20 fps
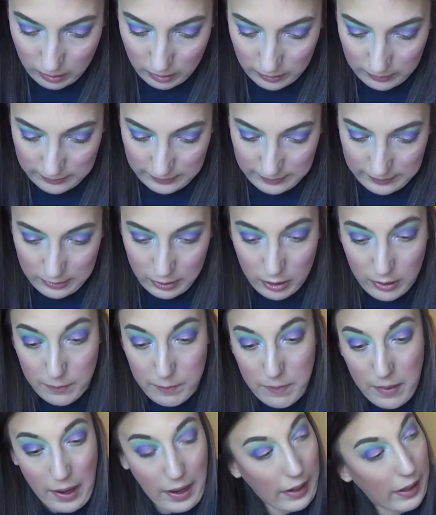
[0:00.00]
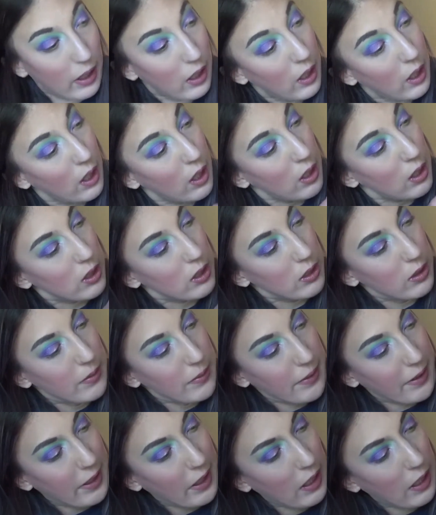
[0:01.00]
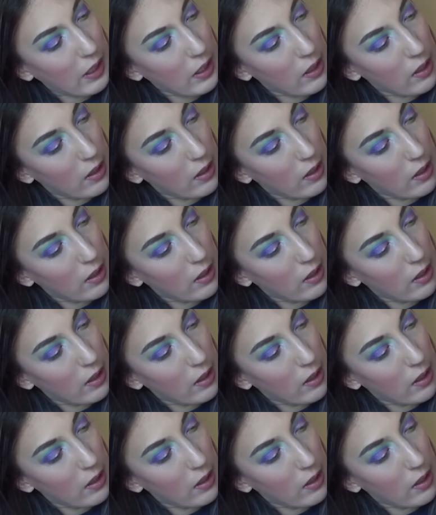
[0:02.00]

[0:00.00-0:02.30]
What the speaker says: This is your matte green.